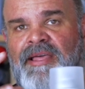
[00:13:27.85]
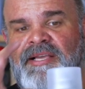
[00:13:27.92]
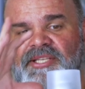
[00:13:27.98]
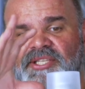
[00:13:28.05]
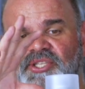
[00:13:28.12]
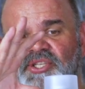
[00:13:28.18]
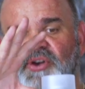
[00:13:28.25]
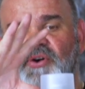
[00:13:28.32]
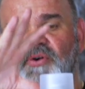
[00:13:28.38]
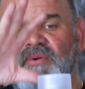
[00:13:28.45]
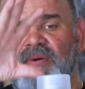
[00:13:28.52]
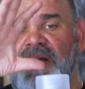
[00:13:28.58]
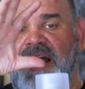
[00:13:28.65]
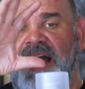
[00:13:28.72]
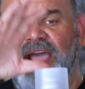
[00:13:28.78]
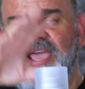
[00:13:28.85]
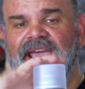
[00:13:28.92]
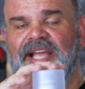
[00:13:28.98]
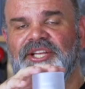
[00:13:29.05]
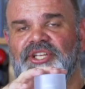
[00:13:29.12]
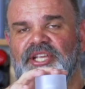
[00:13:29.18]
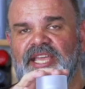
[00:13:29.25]
So I
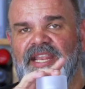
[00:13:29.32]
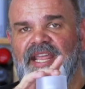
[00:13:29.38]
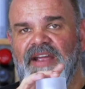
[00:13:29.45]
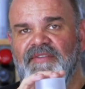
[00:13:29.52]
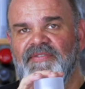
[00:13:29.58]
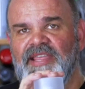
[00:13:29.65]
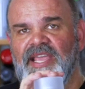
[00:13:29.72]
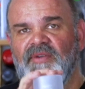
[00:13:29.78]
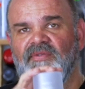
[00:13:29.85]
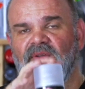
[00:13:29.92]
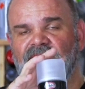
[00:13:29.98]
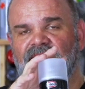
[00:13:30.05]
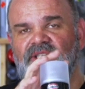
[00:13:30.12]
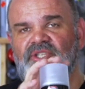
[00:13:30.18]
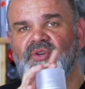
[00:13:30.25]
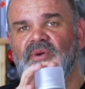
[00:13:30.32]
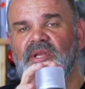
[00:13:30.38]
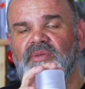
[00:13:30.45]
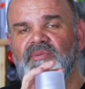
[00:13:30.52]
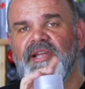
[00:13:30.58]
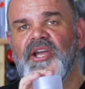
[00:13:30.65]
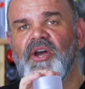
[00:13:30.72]
actually hit everything with about 2 or
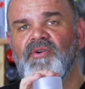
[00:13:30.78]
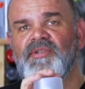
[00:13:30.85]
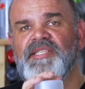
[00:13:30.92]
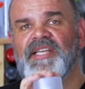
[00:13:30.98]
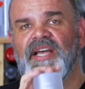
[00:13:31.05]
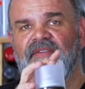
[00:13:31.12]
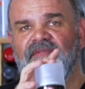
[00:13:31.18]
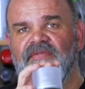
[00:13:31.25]
3 coats of